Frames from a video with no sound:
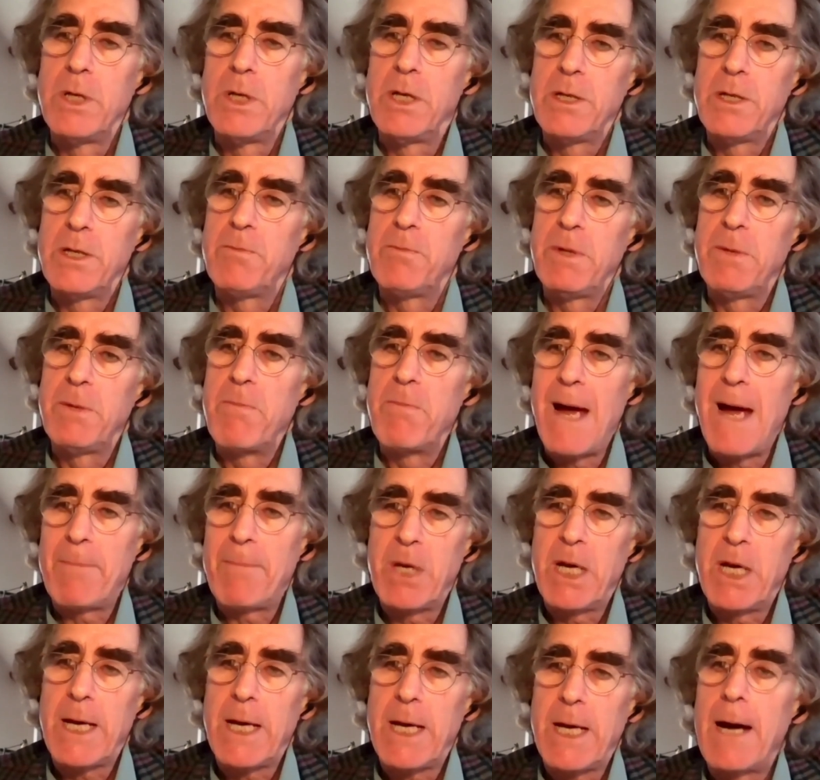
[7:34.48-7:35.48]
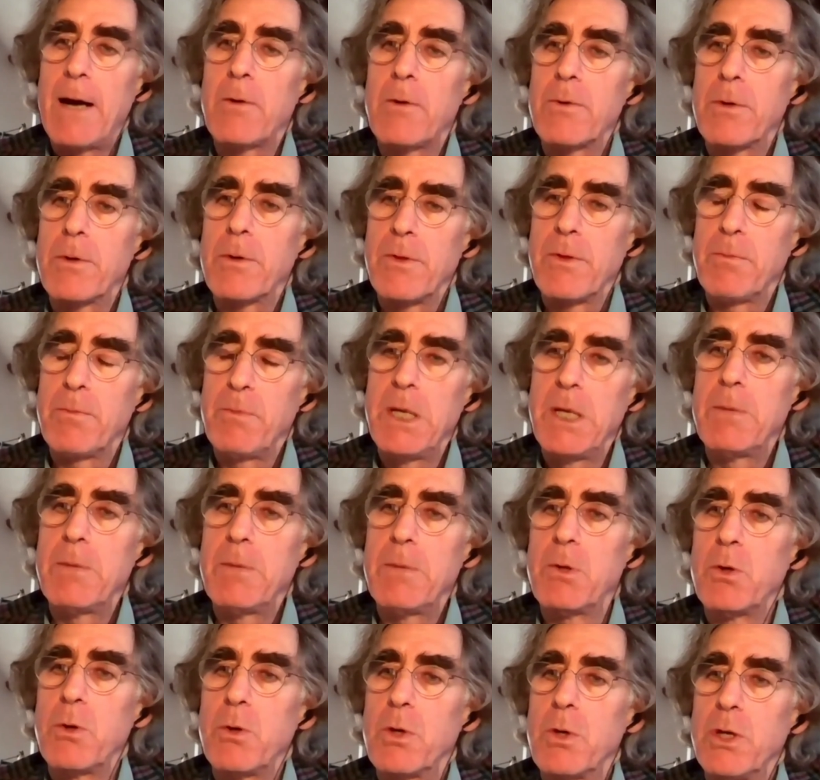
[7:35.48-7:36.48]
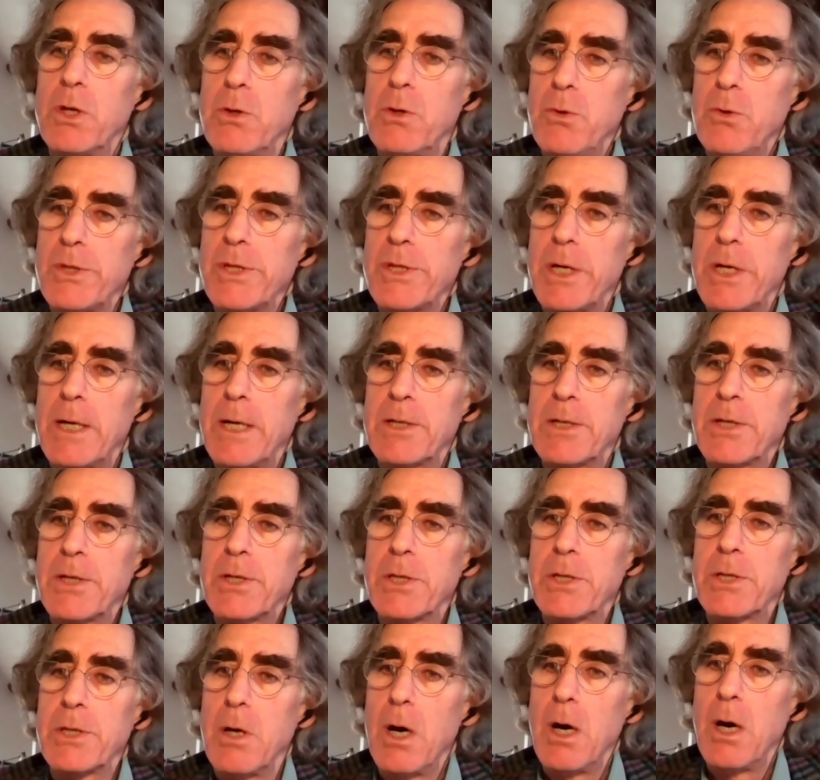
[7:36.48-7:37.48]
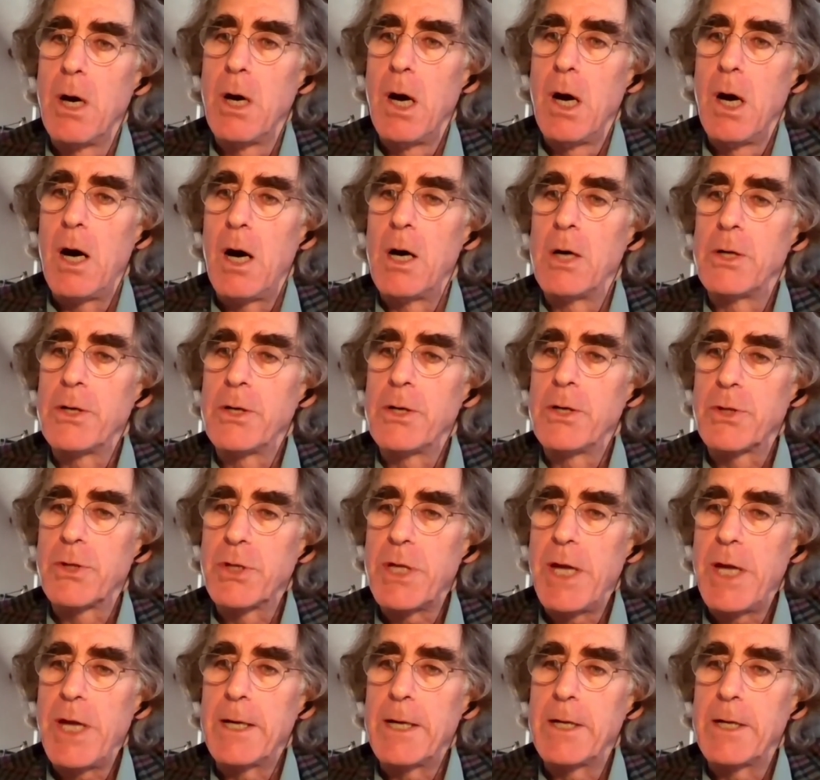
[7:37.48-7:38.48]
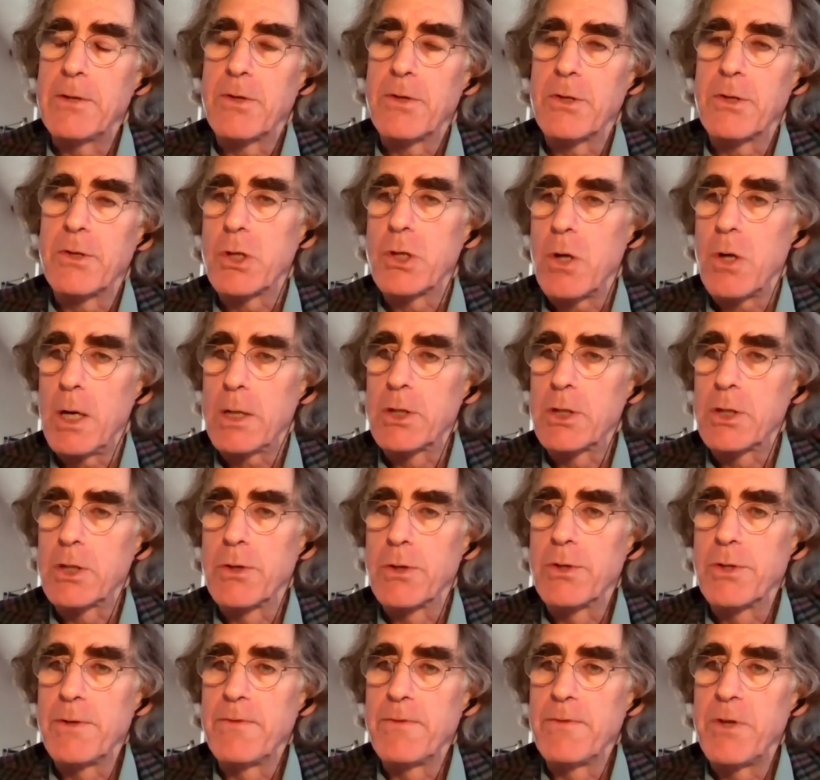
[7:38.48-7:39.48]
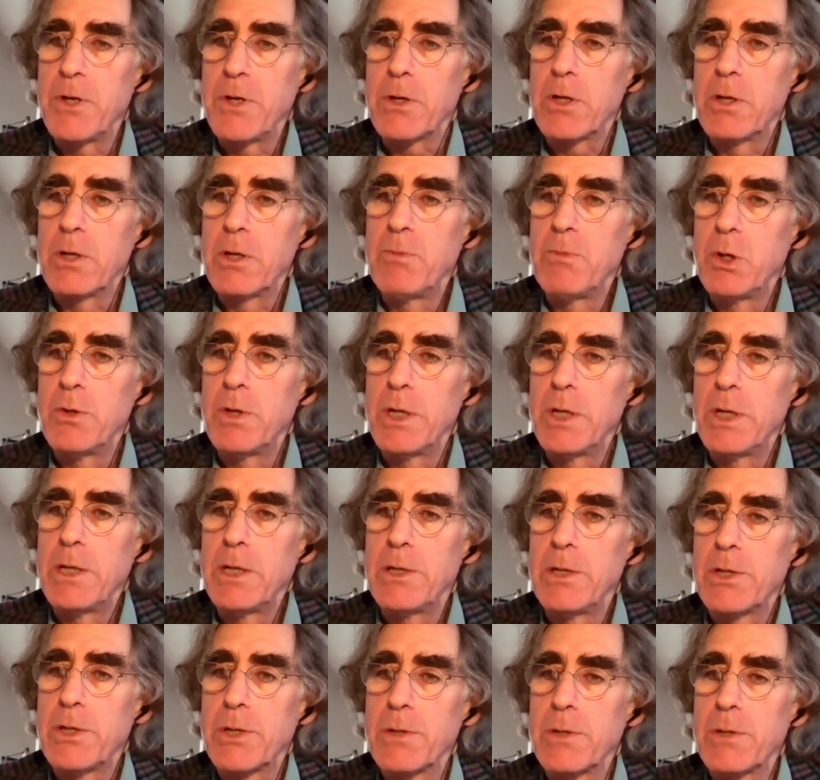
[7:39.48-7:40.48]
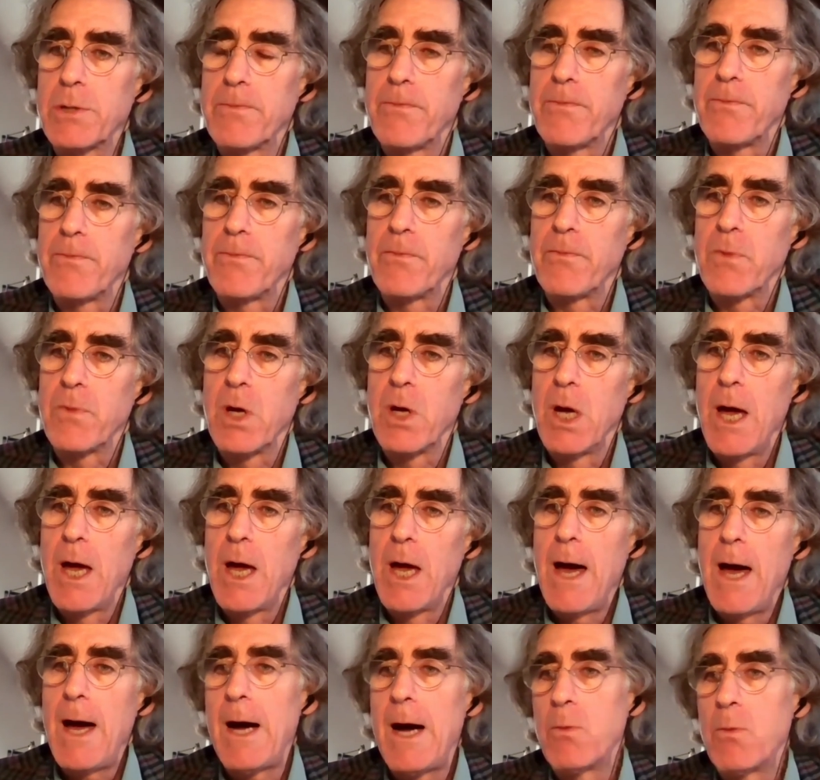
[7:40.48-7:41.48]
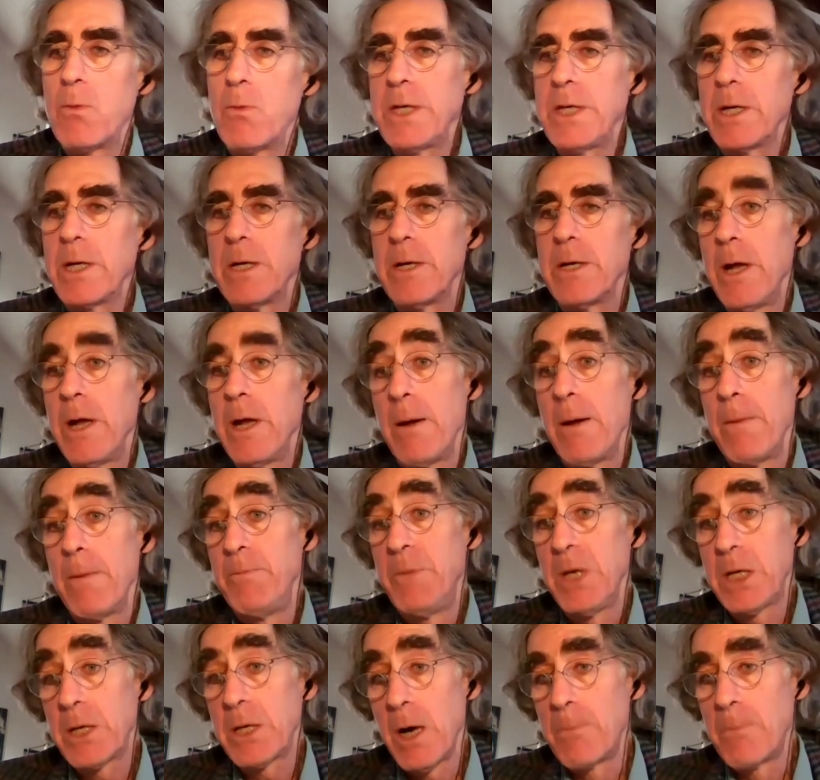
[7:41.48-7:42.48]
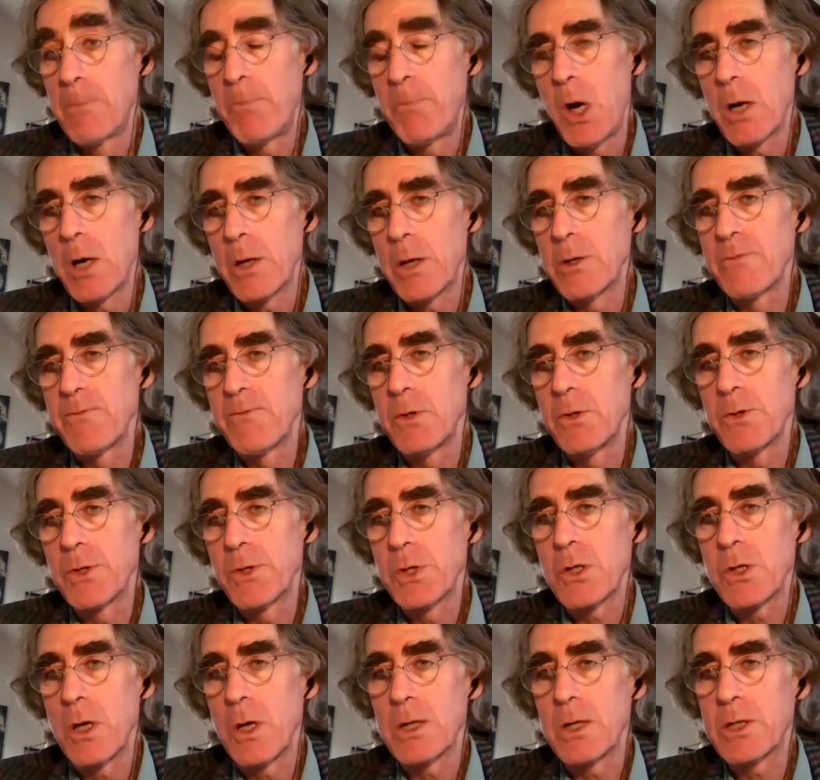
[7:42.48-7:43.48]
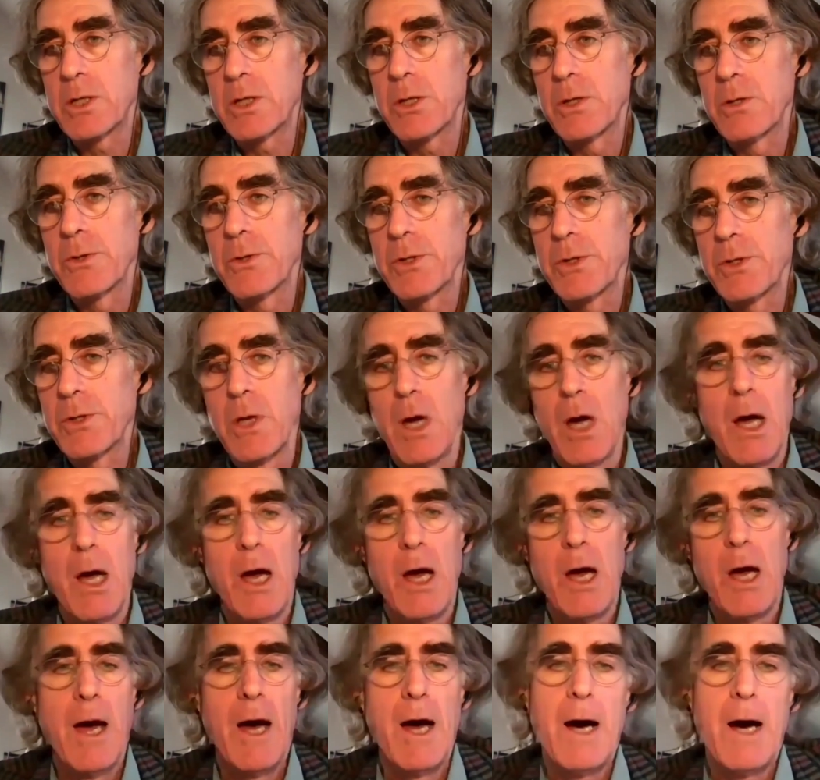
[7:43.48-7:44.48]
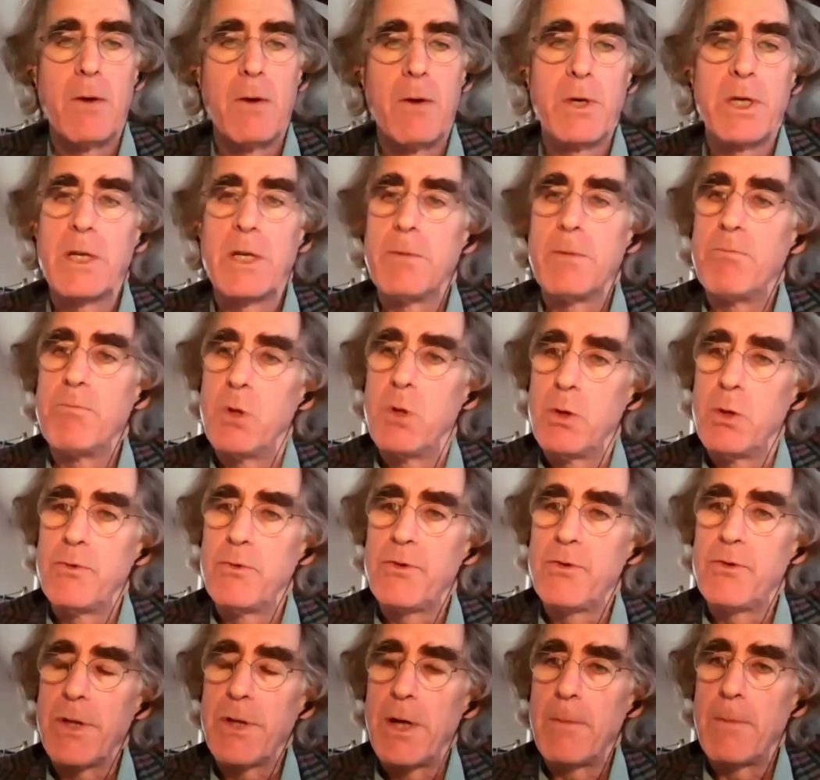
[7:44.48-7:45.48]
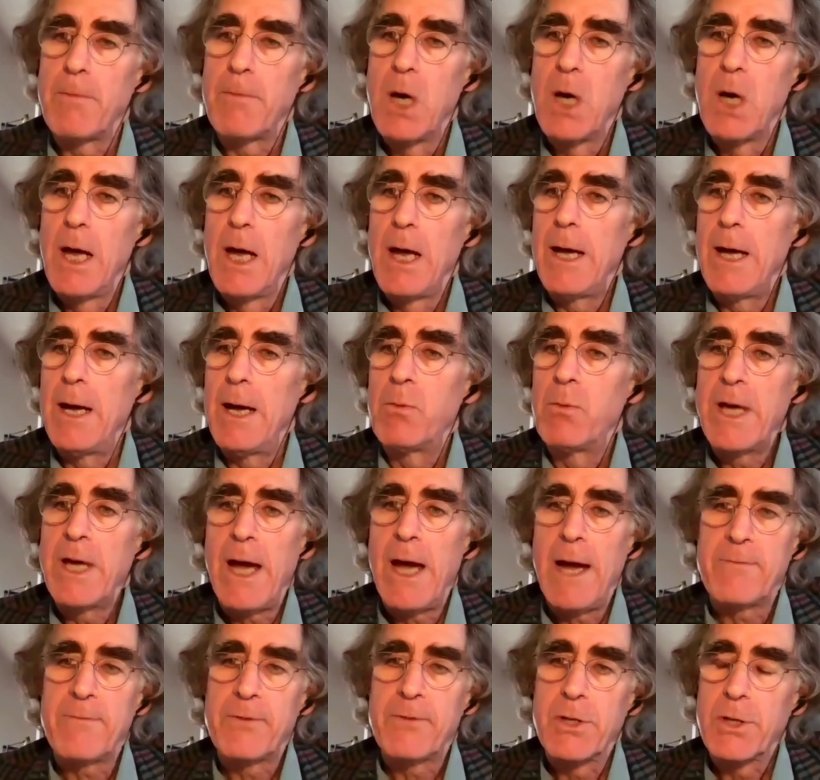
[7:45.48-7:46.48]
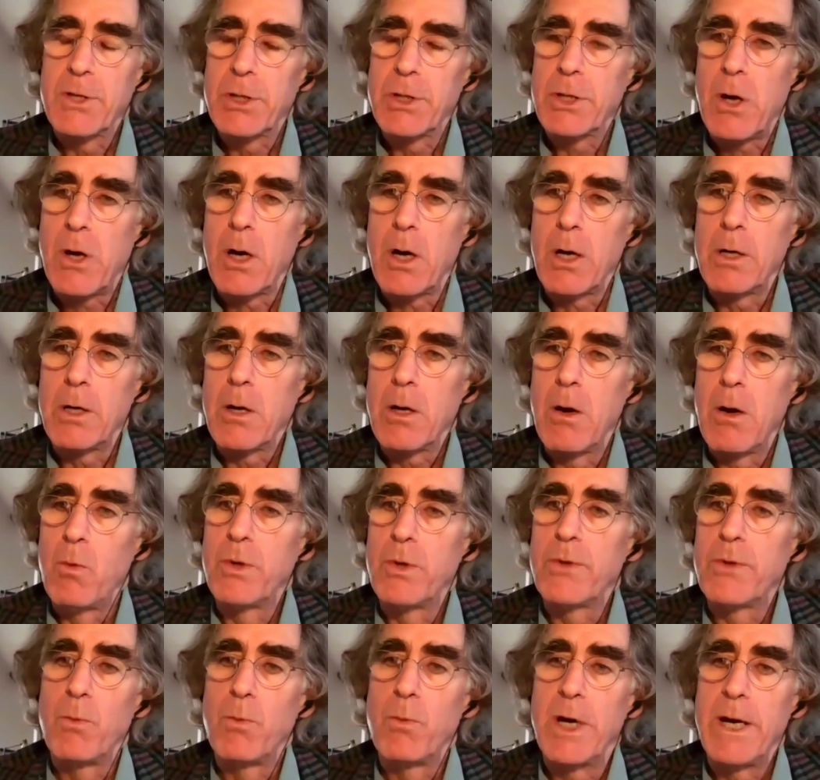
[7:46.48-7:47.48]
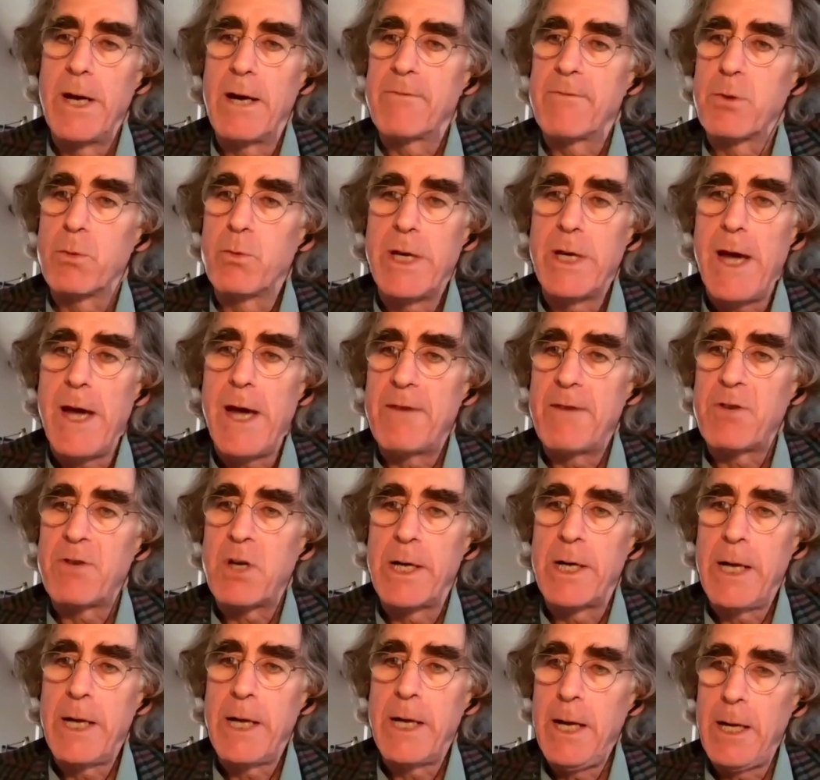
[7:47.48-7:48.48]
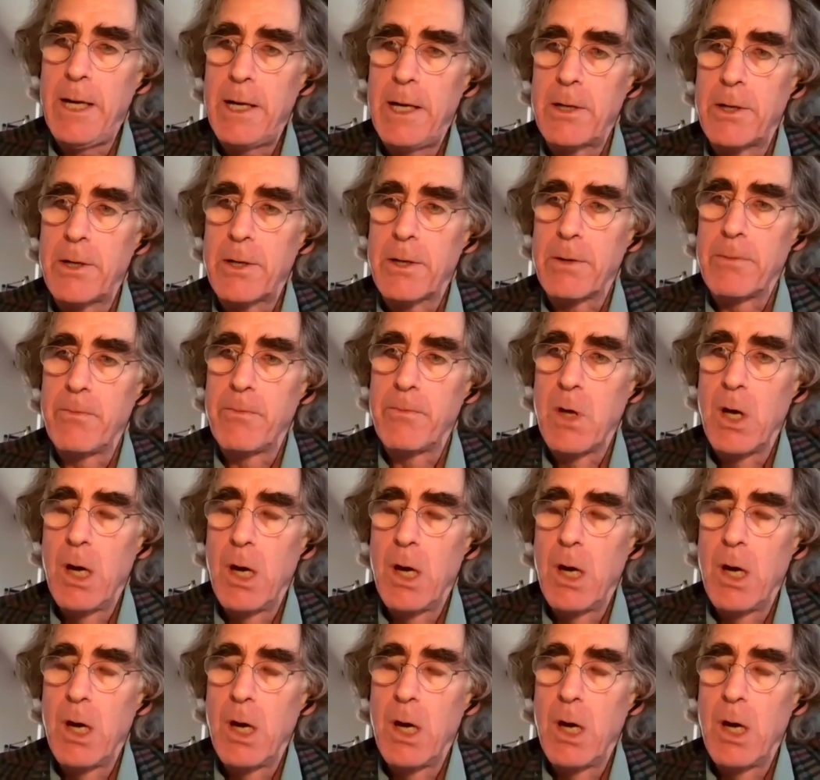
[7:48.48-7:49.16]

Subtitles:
We need to be mapping out the people who are using us, understanding the structures of their communities, how we can become part of those structures, how we can move to them. And we have to start with whatever we have on hand.